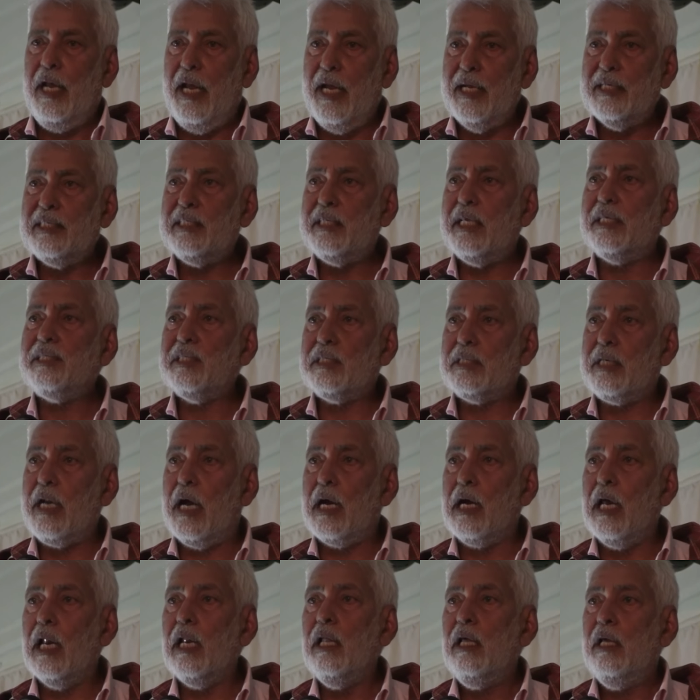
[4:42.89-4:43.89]
It is a
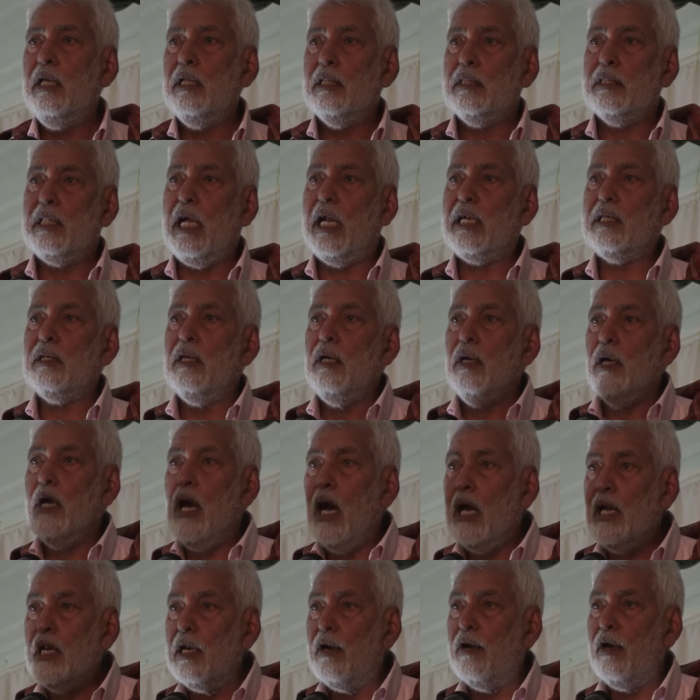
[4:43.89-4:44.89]
struggle that
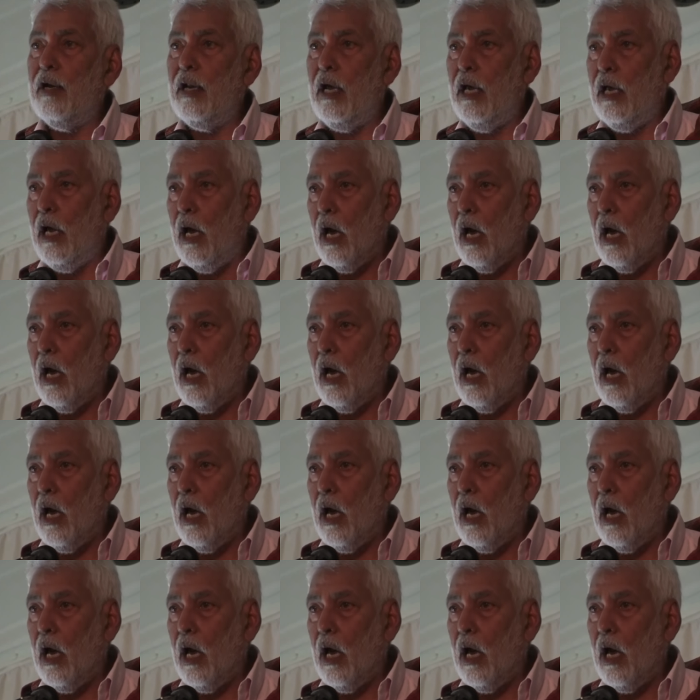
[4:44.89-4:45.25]
in,